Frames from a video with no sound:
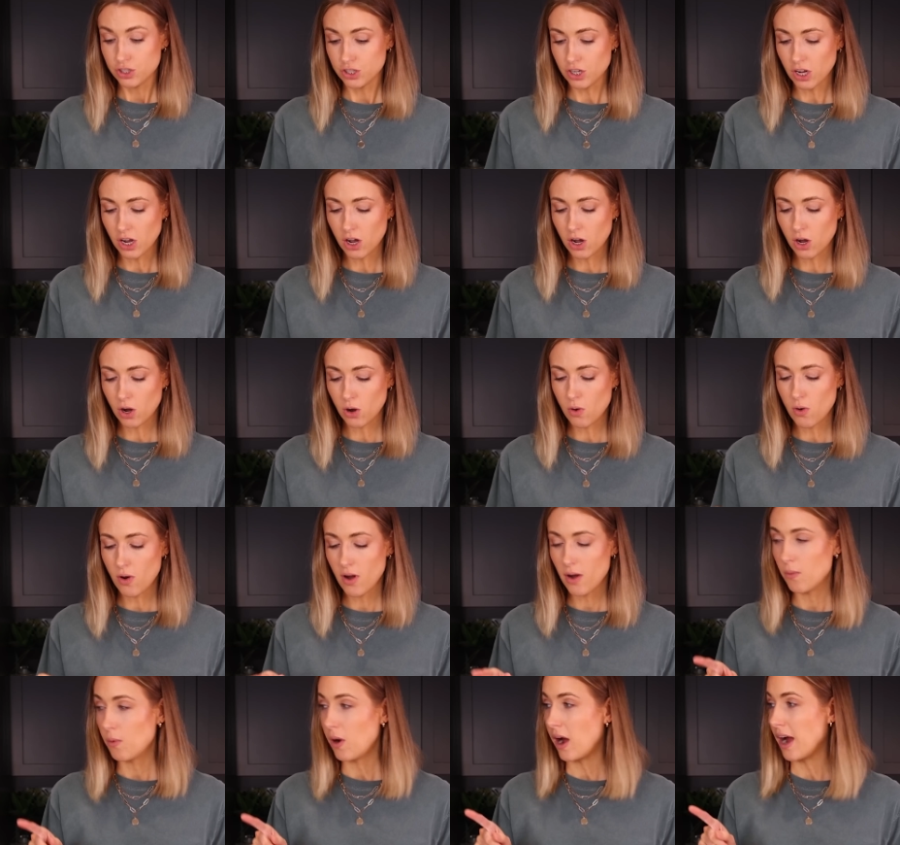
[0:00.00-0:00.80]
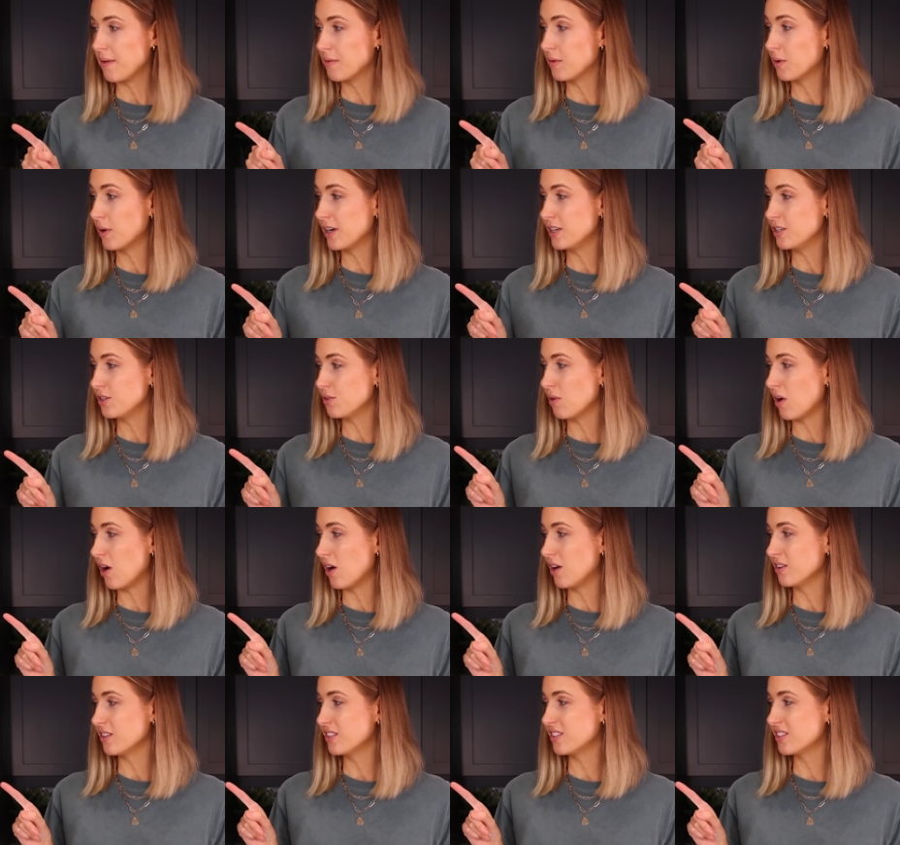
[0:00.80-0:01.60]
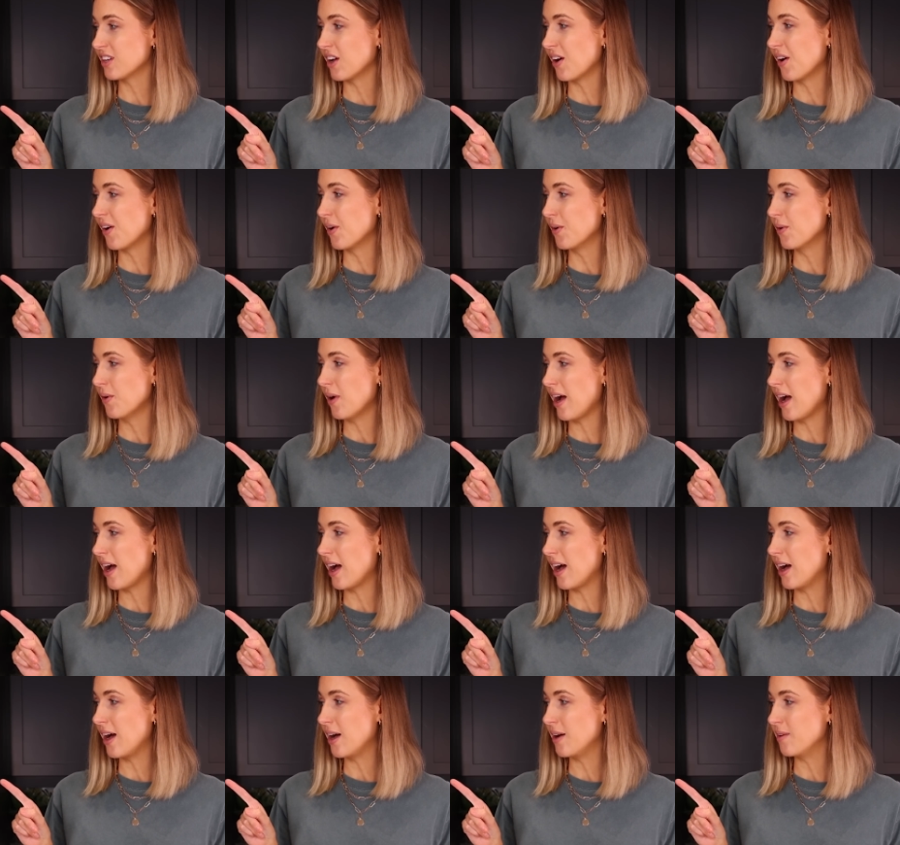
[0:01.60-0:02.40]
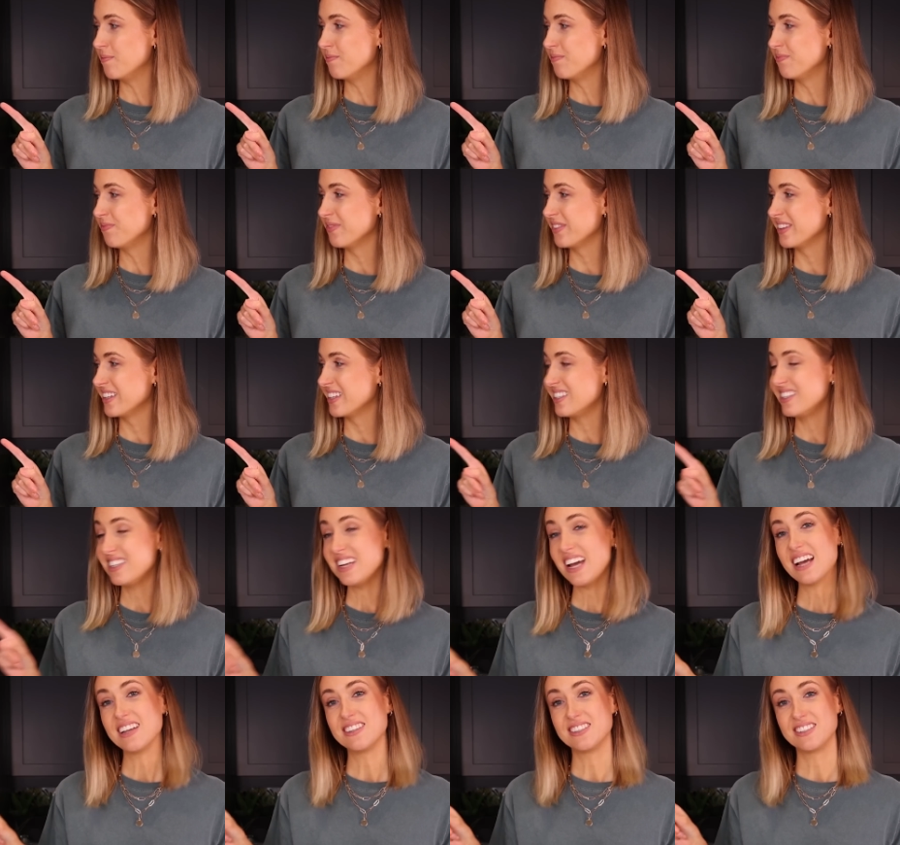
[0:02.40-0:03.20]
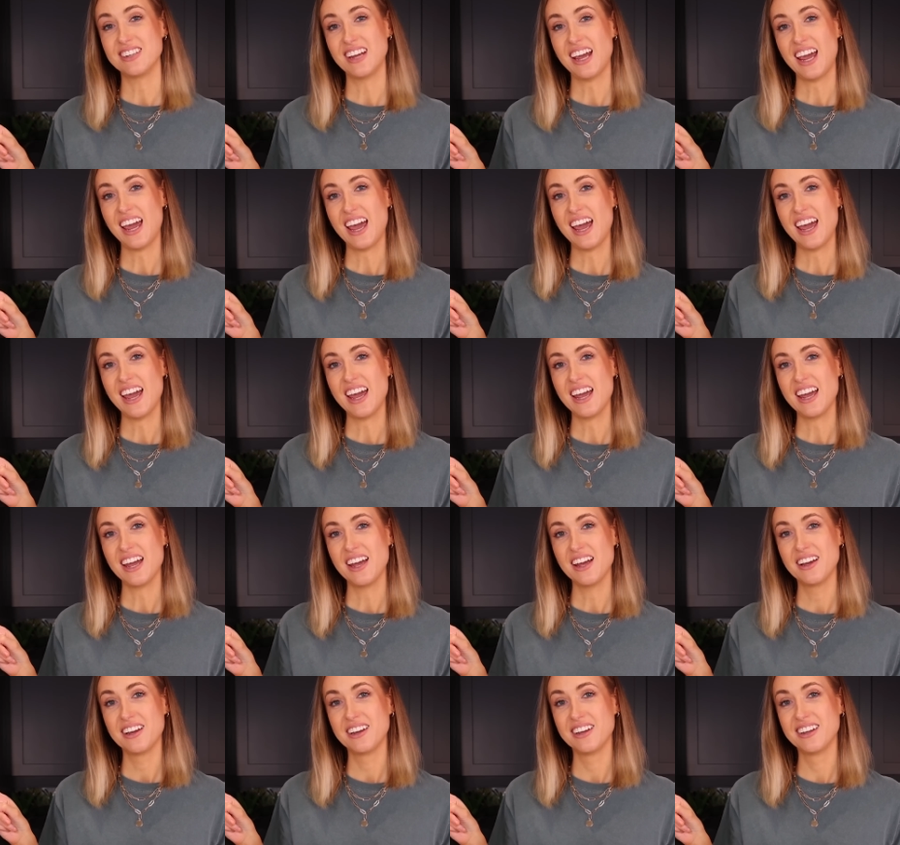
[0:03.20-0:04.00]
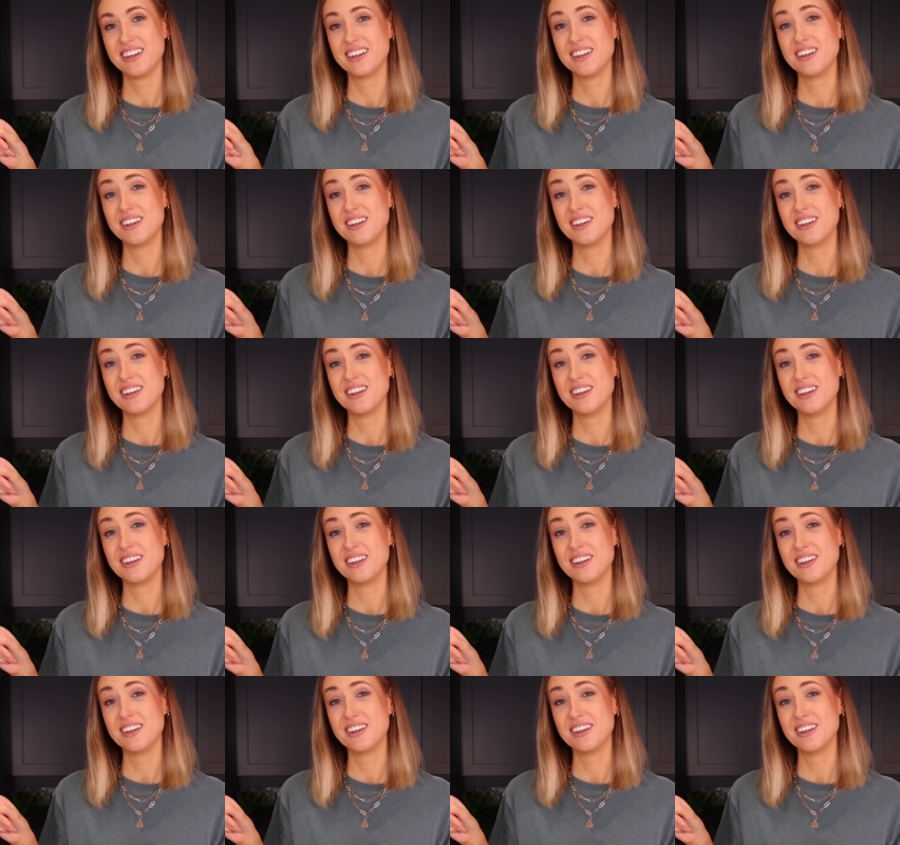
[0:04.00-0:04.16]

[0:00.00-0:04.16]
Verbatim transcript: So I'm going to also test a